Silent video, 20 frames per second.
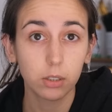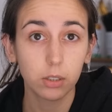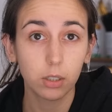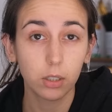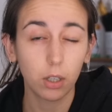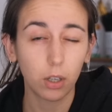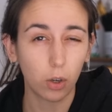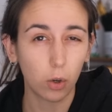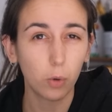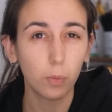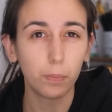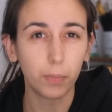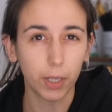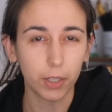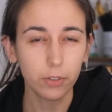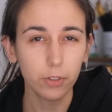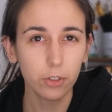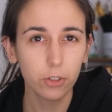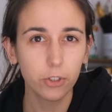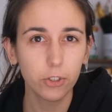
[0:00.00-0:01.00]
a whole
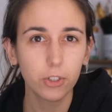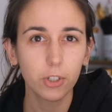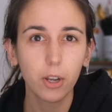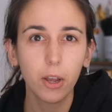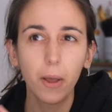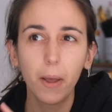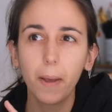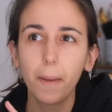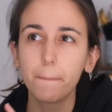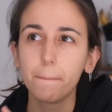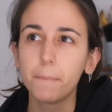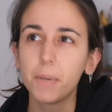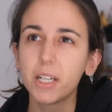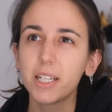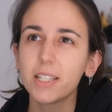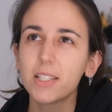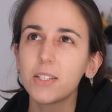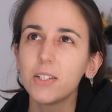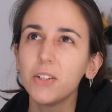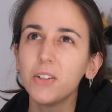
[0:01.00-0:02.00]
bunch, but
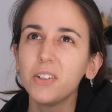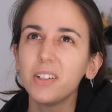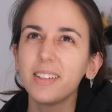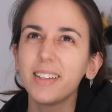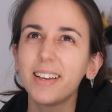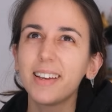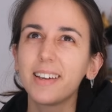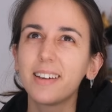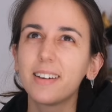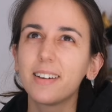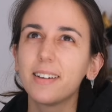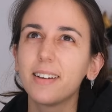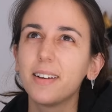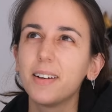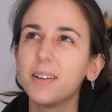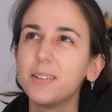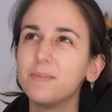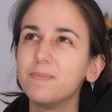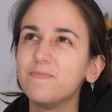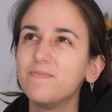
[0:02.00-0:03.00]
it's not like,
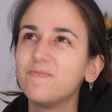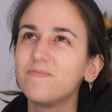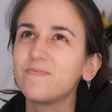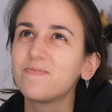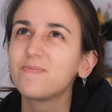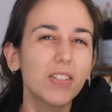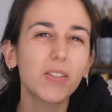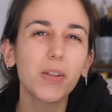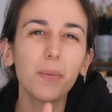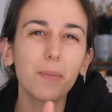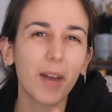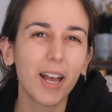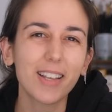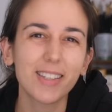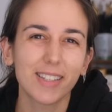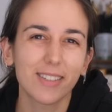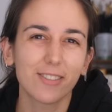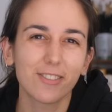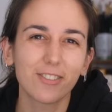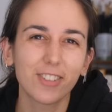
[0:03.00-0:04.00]
it's not
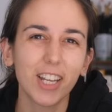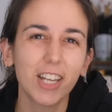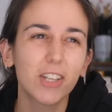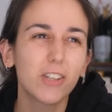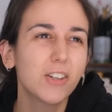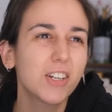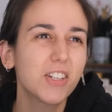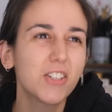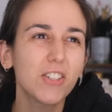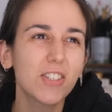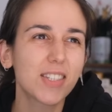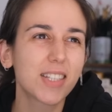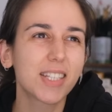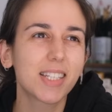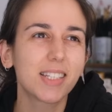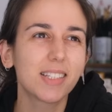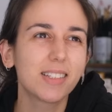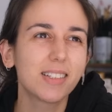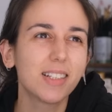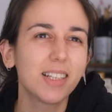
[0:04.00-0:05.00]
massive. Like, you could
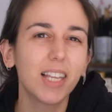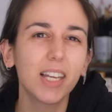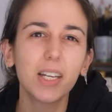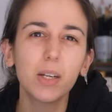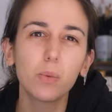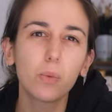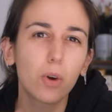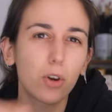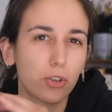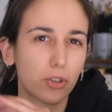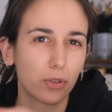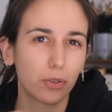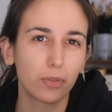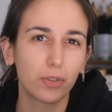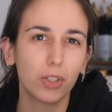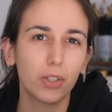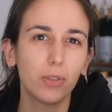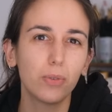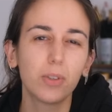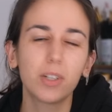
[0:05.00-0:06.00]
just let it wash over
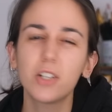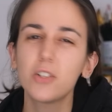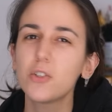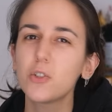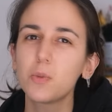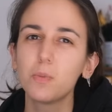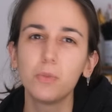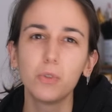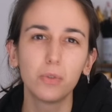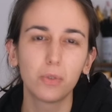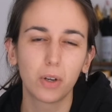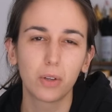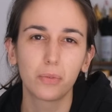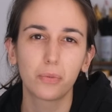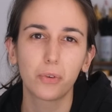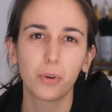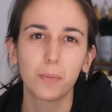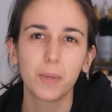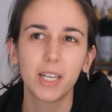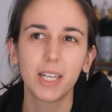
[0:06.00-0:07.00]
you. You can just move on
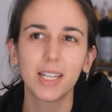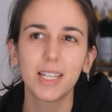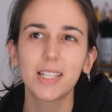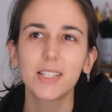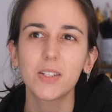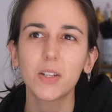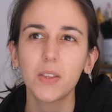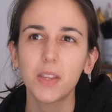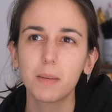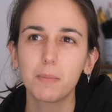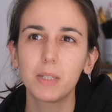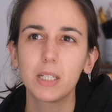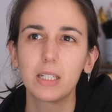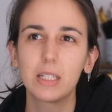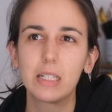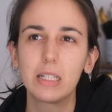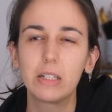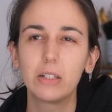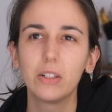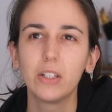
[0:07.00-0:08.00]
from it. It's not that big a
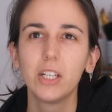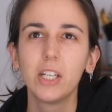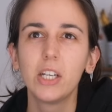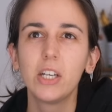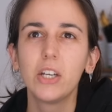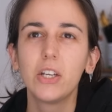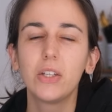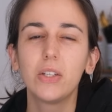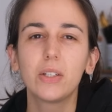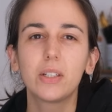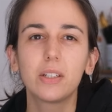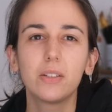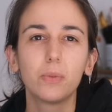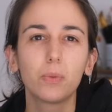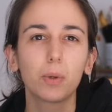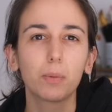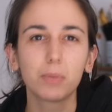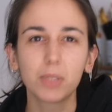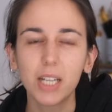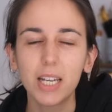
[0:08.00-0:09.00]
deal. You can
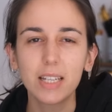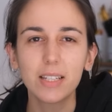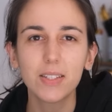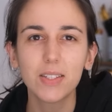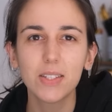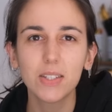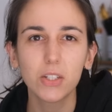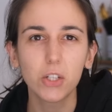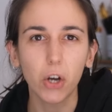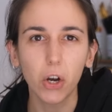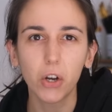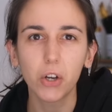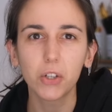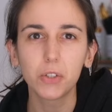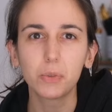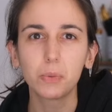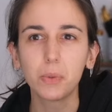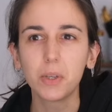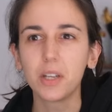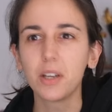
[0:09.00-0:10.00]
replace
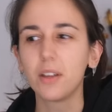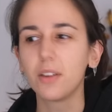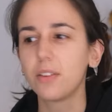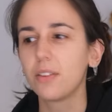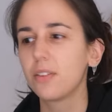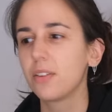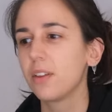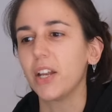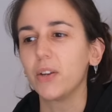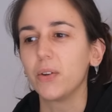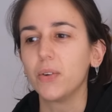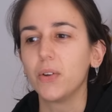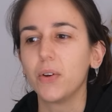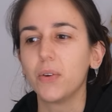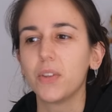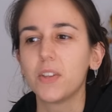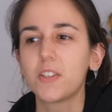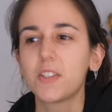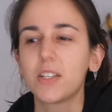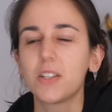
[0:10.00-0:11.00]
God with, I don't
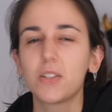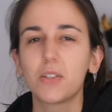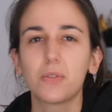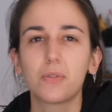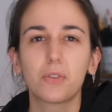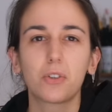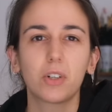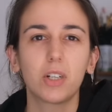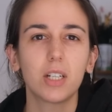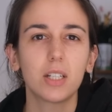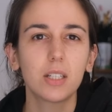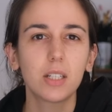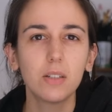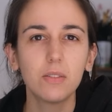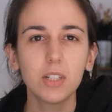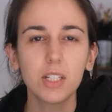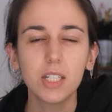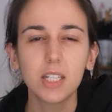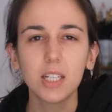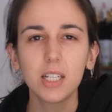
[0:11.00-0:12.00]
know, this sense of
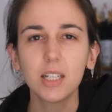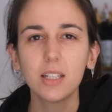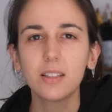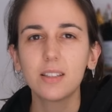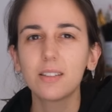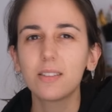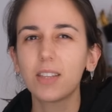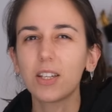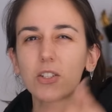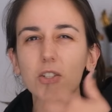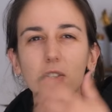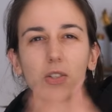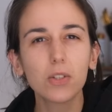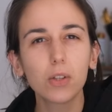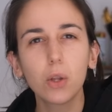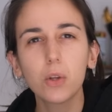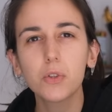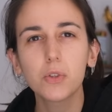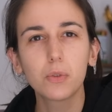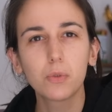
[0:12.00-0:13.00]
creativity. There's just
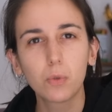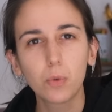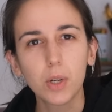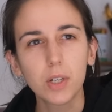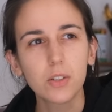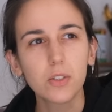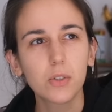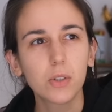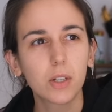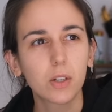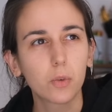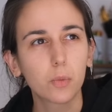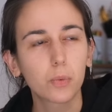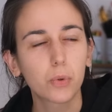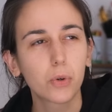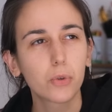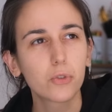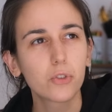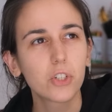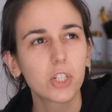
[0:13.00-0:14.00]
lots of ways you can
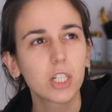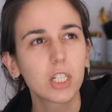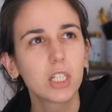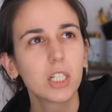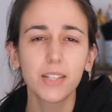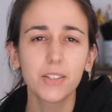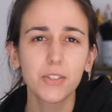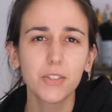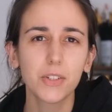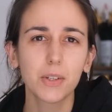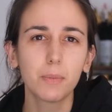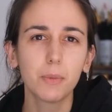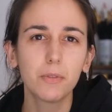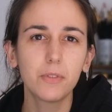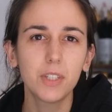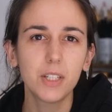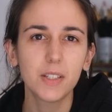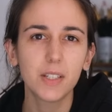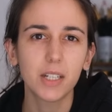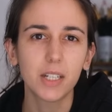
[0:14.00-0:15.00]
approach it. And some of
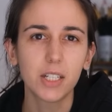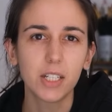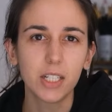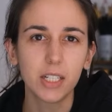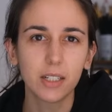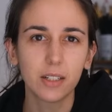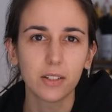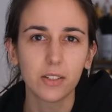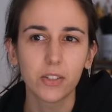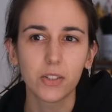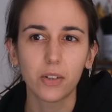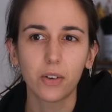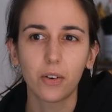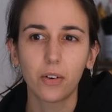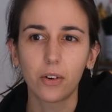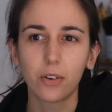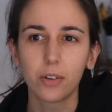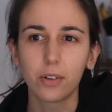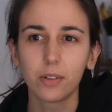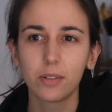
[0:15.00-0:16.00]
these ideas
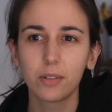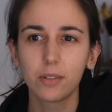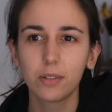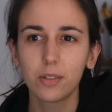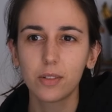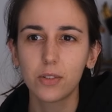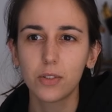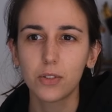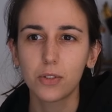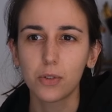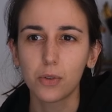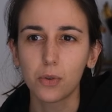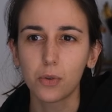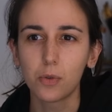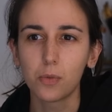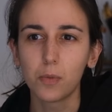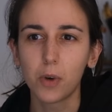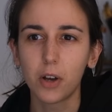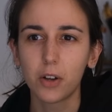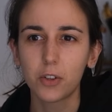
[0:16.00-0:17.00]
aren't
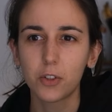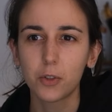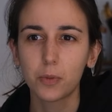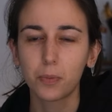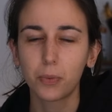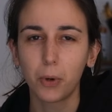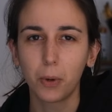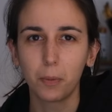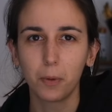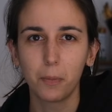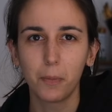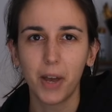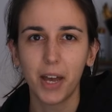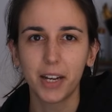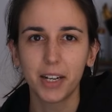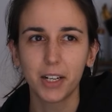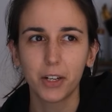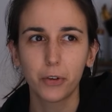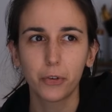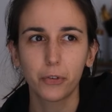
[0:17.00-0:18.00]
so much
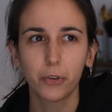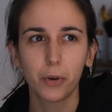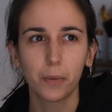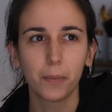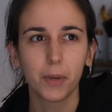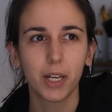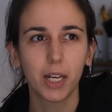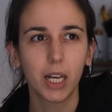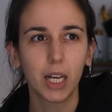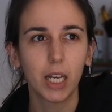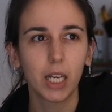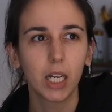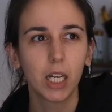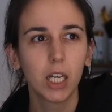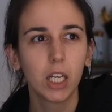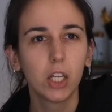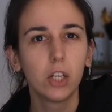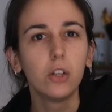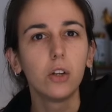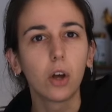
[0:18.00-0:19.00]
problematic from a
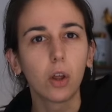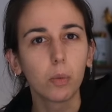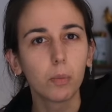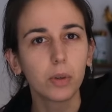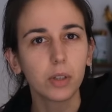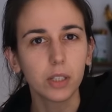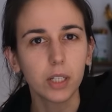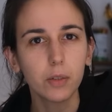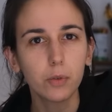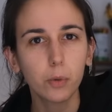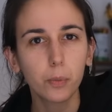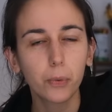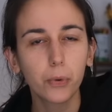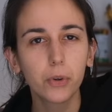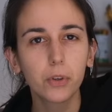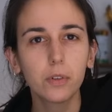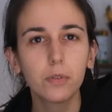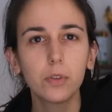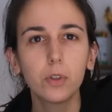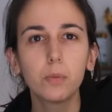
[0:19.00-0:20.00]
non-believer
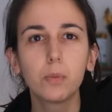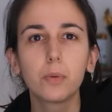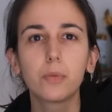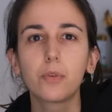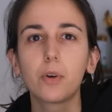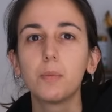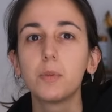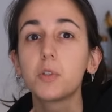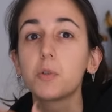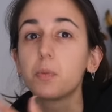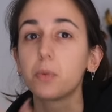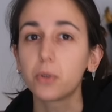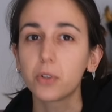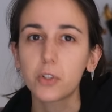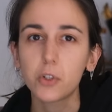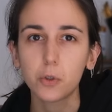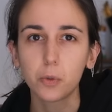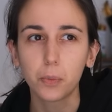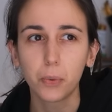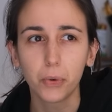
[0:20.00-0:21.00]
point of view, but from a
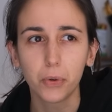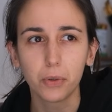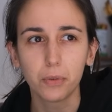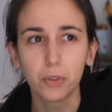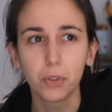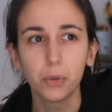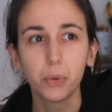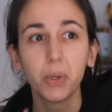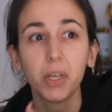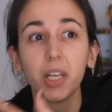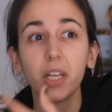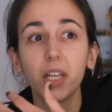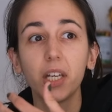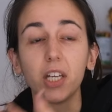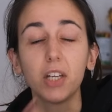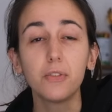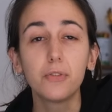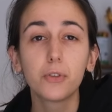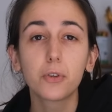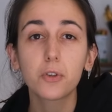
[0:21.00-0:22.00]
spiritual point of view.
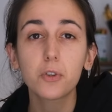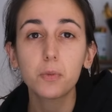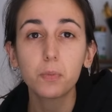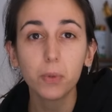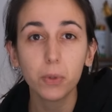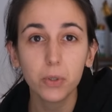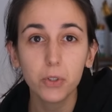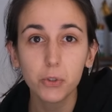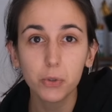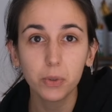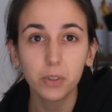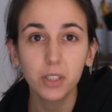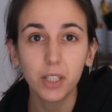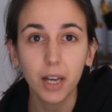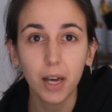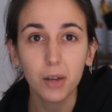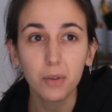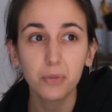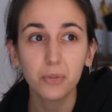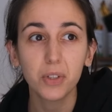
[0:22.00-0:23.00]
If your spiritual
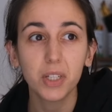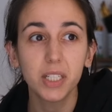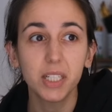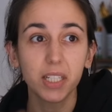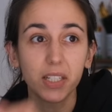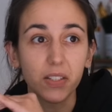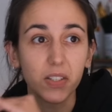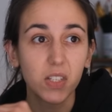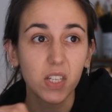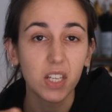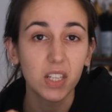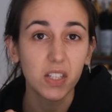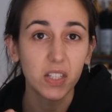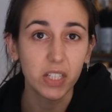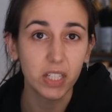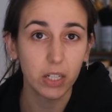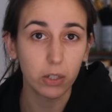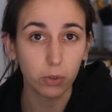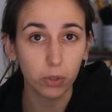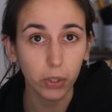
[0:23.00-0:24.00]
life is
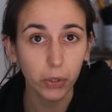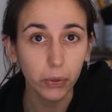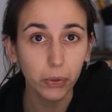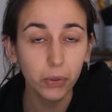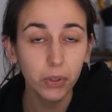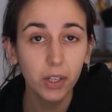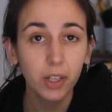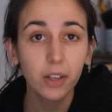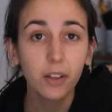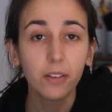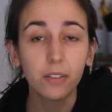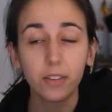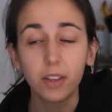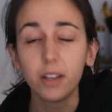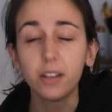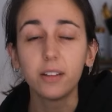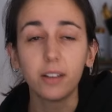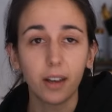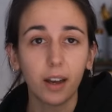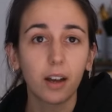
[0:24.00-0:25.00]
0,
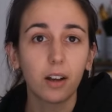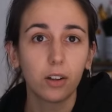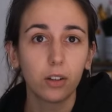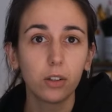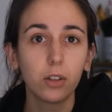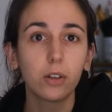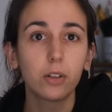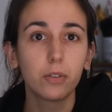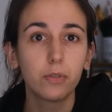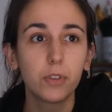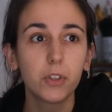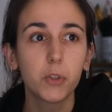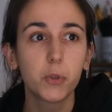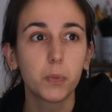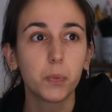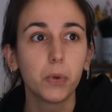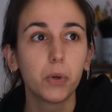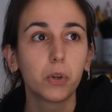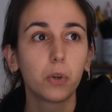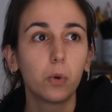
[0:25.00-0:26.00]
then yeah, a lot of this
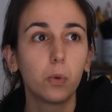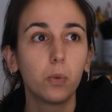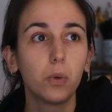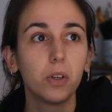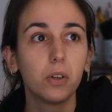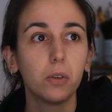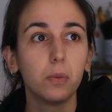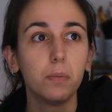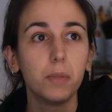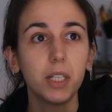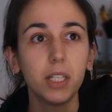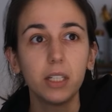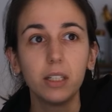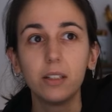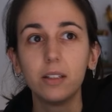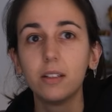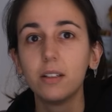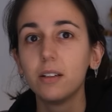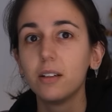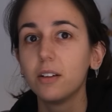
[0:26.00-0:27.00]
book will
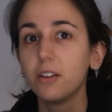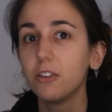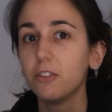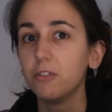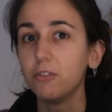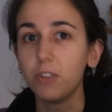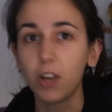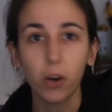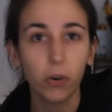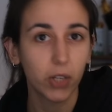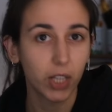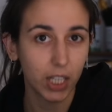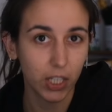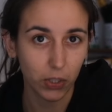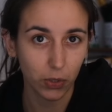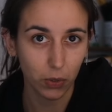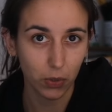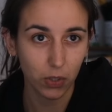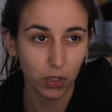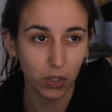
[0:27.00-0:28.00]
mean very
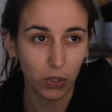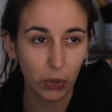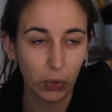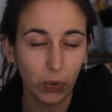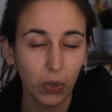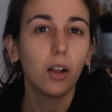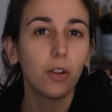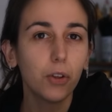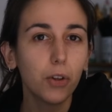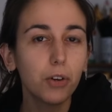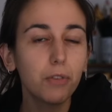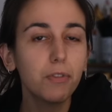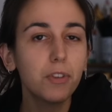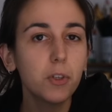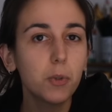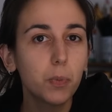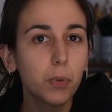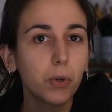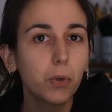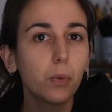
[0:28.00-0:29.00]
little to you. A lot of
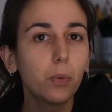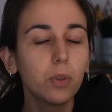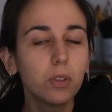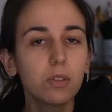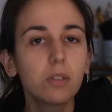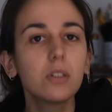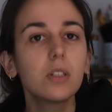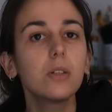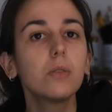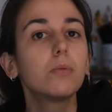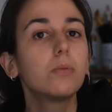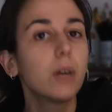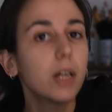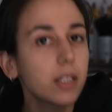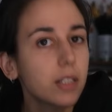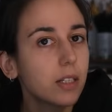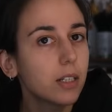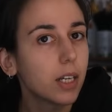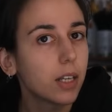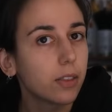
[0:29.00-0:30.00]
this book will still
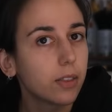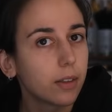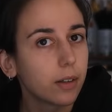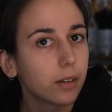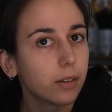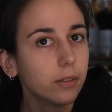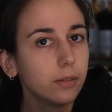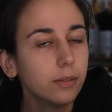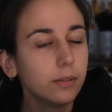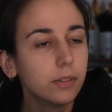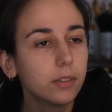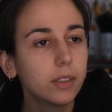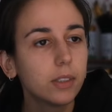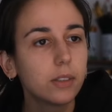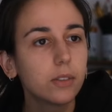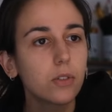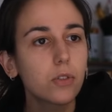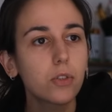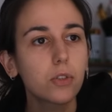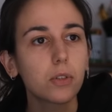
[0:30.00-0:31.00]
resonate though,
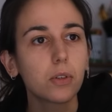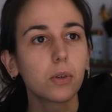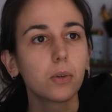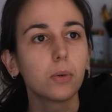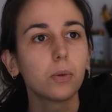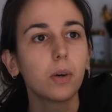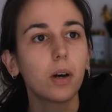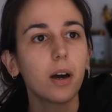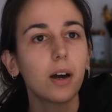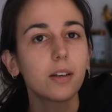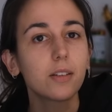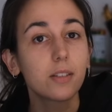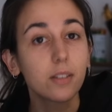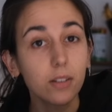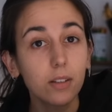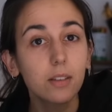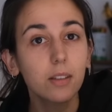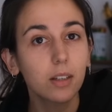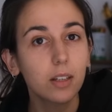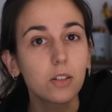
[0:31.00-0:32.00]
so I
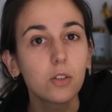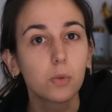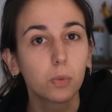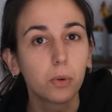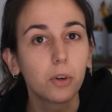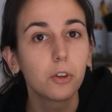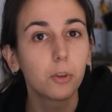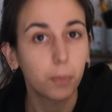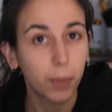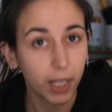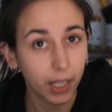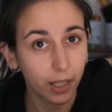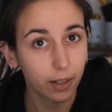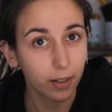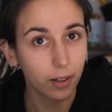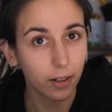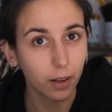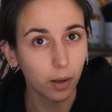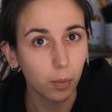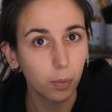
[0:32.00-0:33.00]
still think it's worth picking
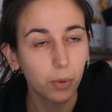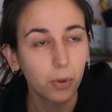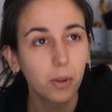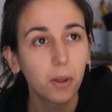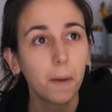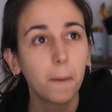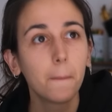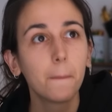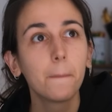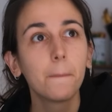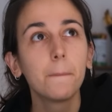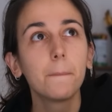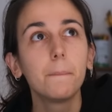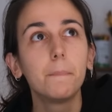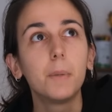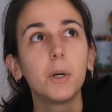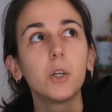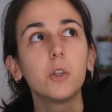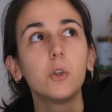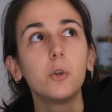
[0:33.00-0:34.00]
up,
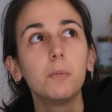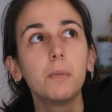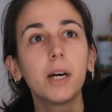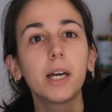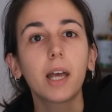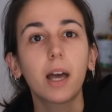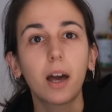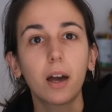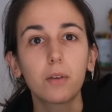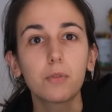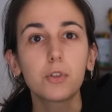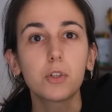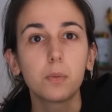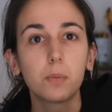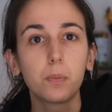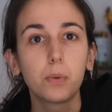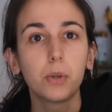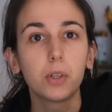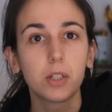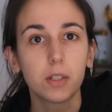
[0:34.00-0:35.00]
but you might have to
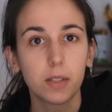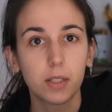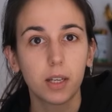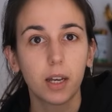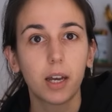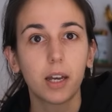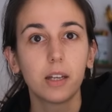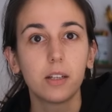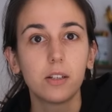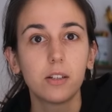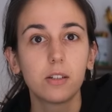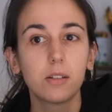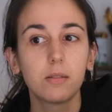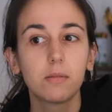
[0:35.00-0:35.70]
put aside